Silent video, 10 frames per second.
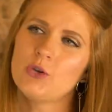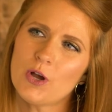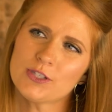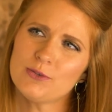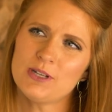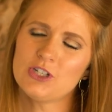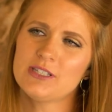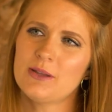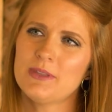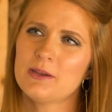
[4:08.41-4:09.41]
You also
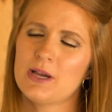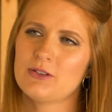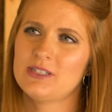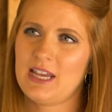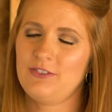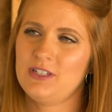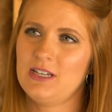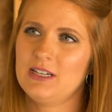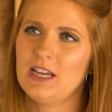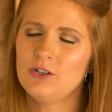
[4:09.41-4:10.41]
mentioned something about
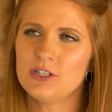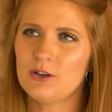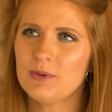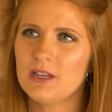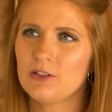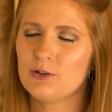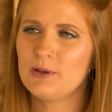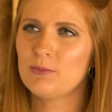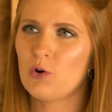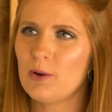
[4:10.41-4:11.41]
safety. Can you tell me a little
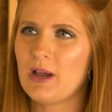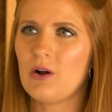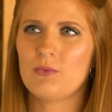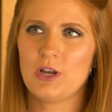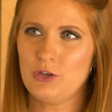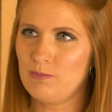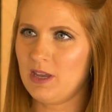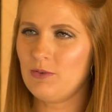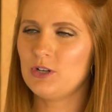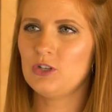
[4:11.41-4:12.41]
bit more about what you
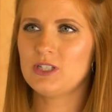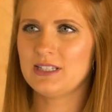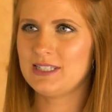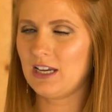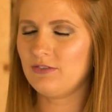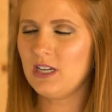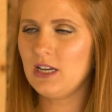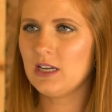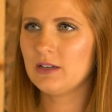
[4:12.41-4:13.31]
meant when you said safety?